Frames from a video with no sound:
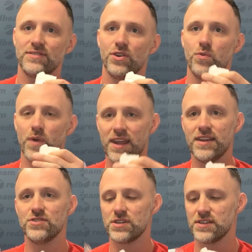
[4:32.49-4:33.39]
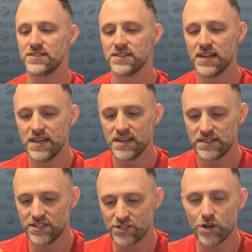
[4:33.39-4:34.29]
So range is
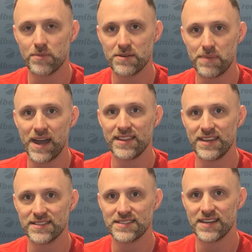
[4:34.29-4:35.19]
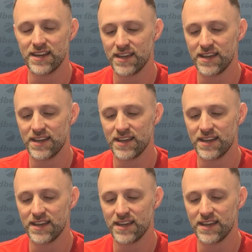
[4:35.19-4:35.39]
determined by the antenna.